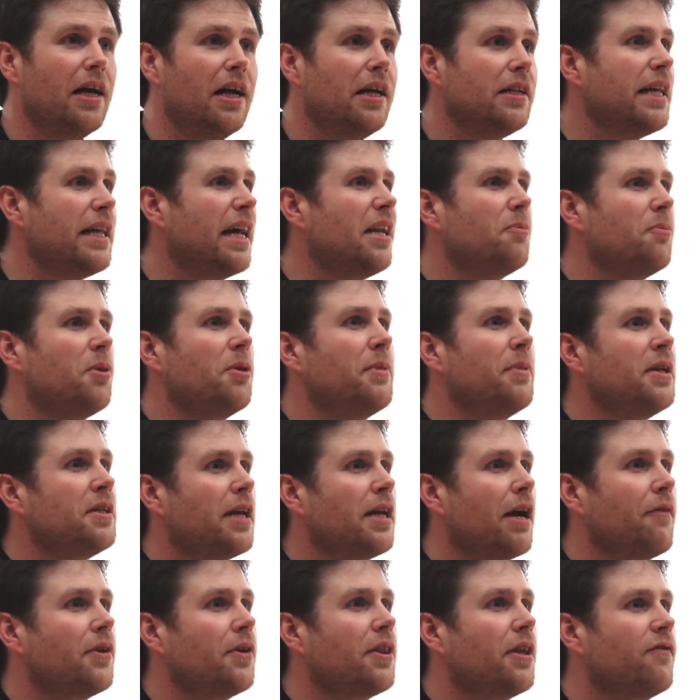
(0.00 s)
That implement
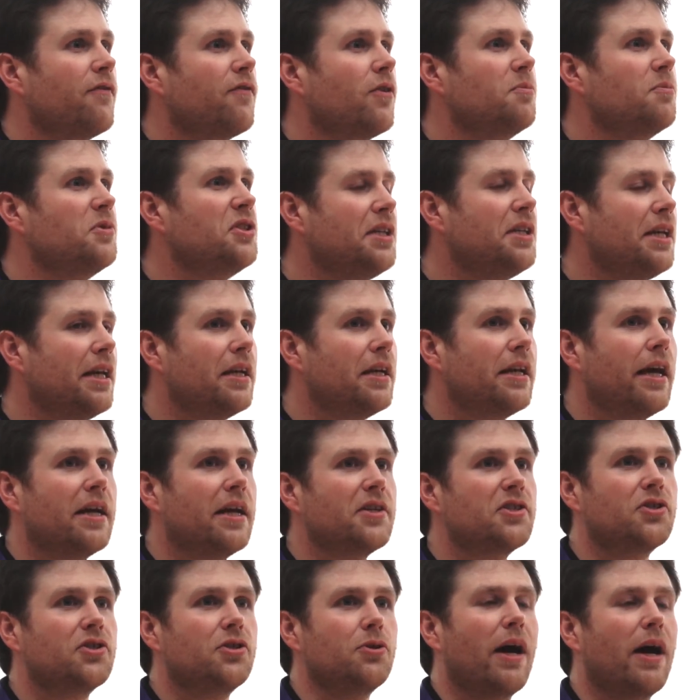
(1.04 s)
everything from
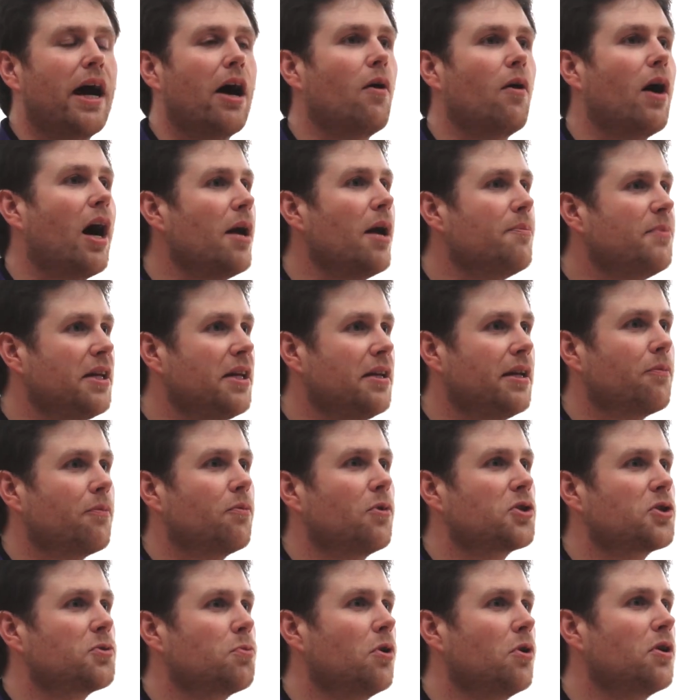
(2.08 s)
DNS to how IP
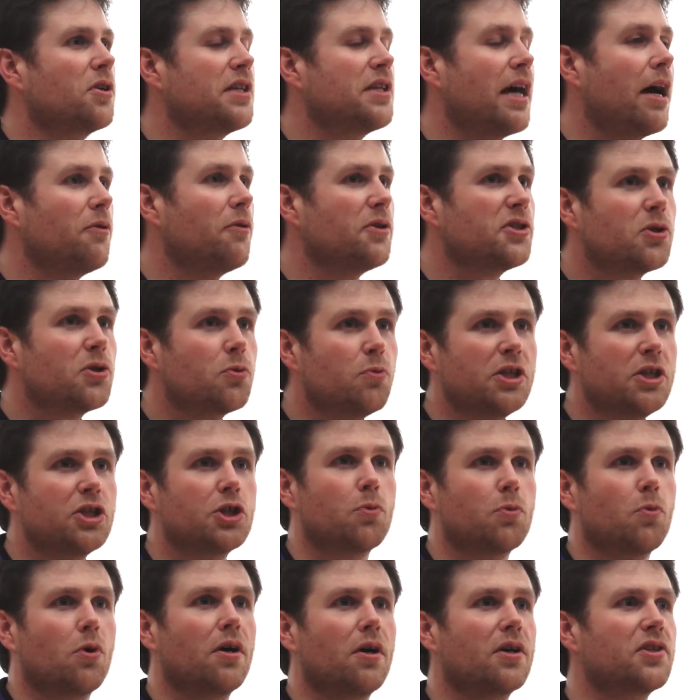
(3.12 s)
networks works, how a
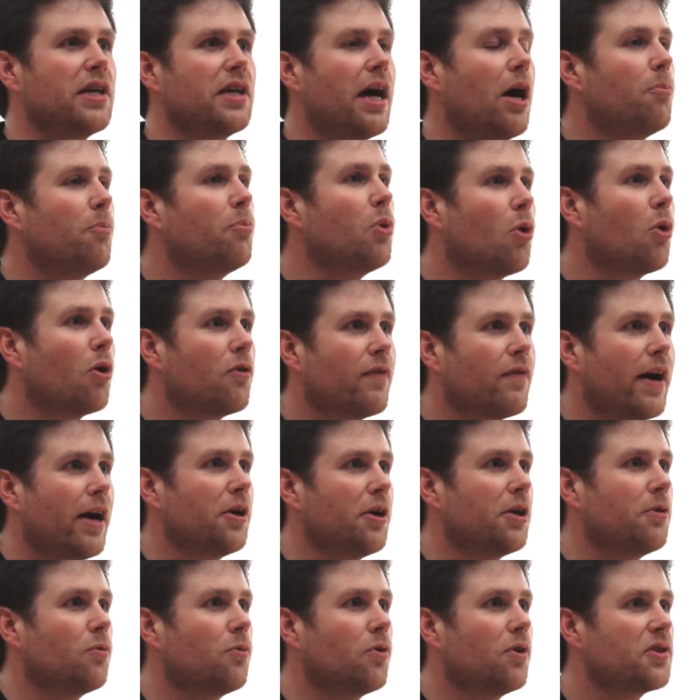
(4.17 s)
switch works, how port
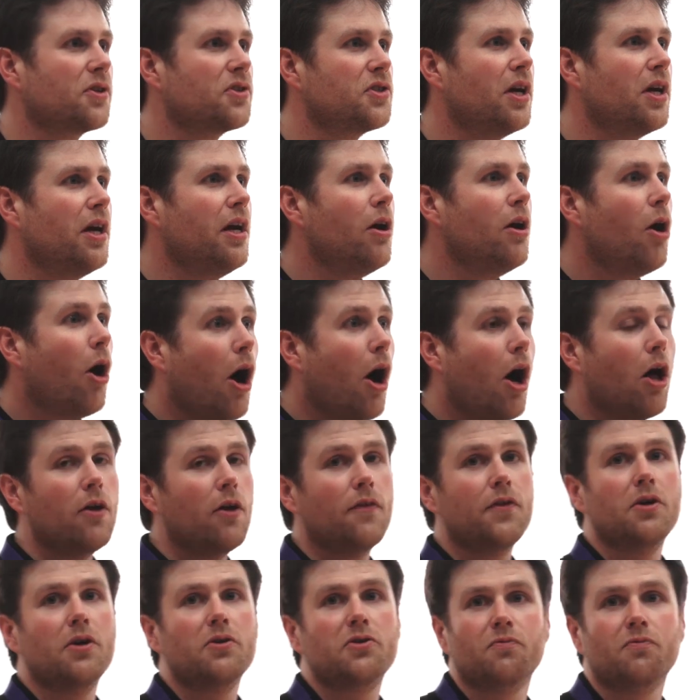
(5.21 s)
routing works, all
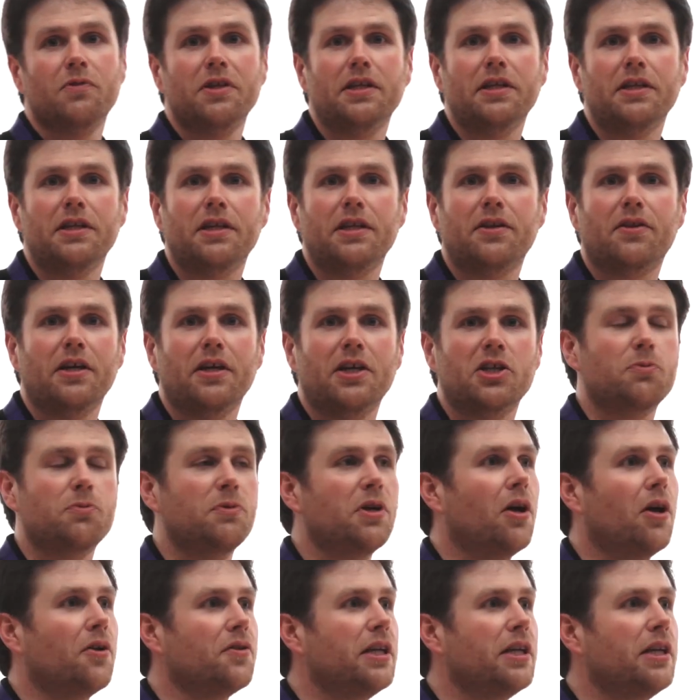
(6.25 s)
of those really neat things we
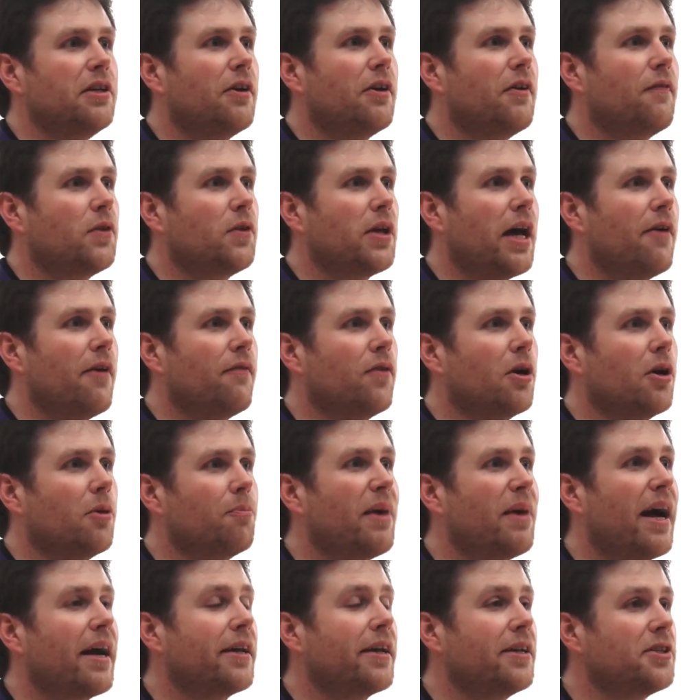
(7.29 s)
all need to have our
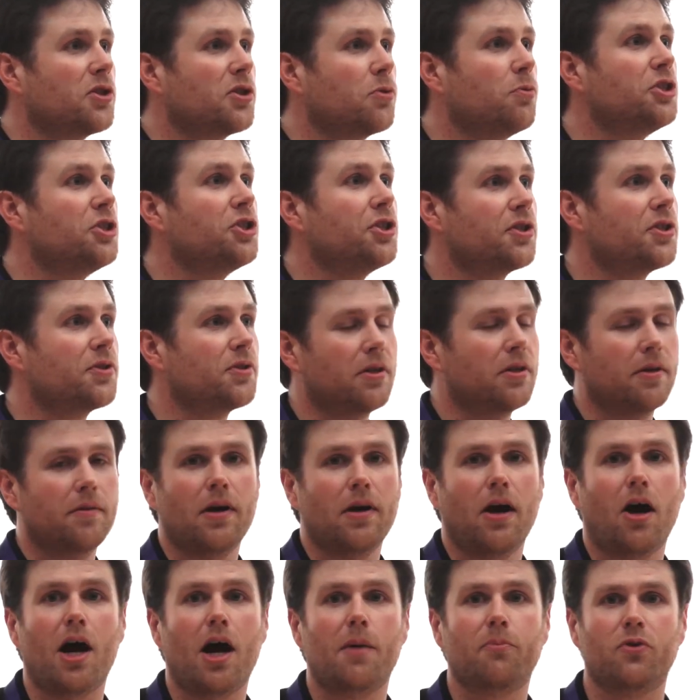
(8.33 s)
back-end switches
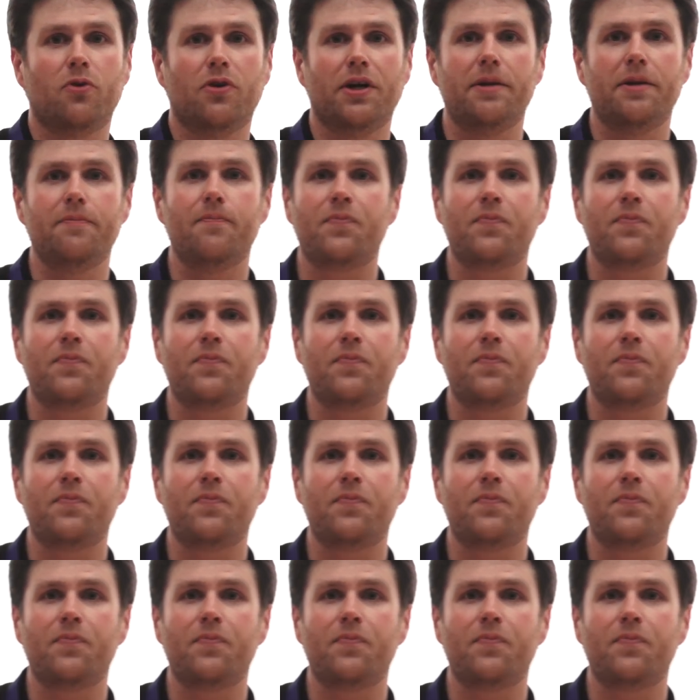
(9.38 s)
operate.